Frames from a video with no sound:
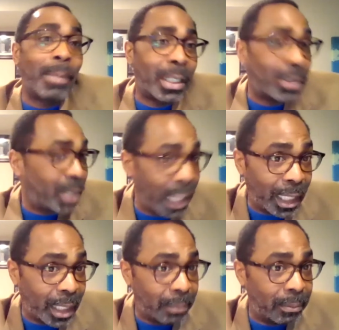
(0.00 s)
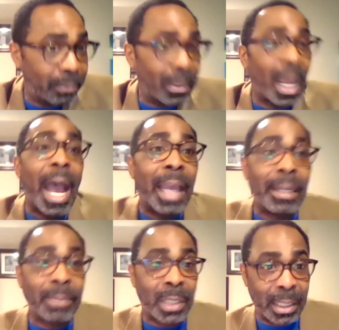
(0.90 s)
to take it. I am
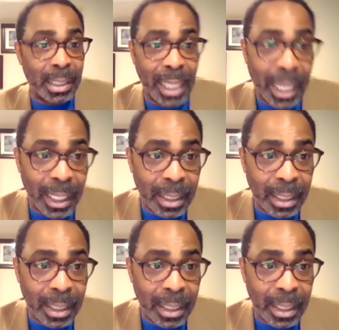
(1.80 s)
just saying